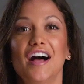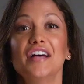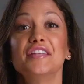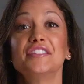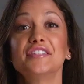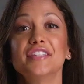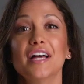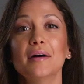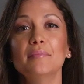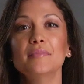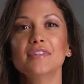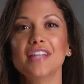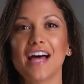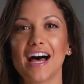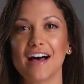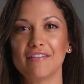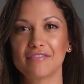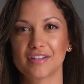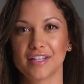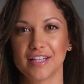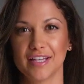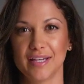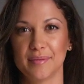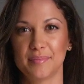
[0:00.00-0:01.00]
Some
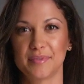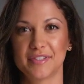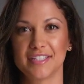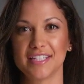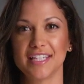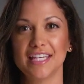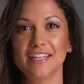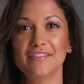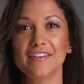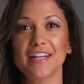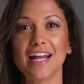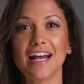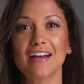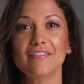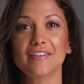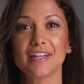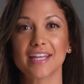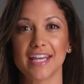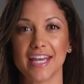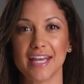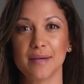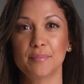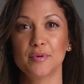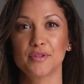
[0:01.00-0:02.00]
lav clips even have a
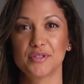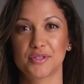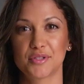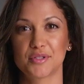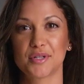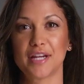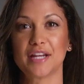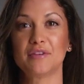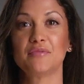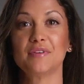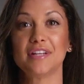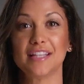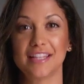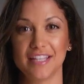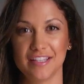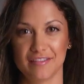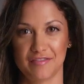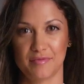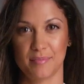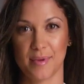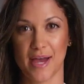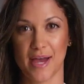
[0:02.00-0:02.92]
cable strain relief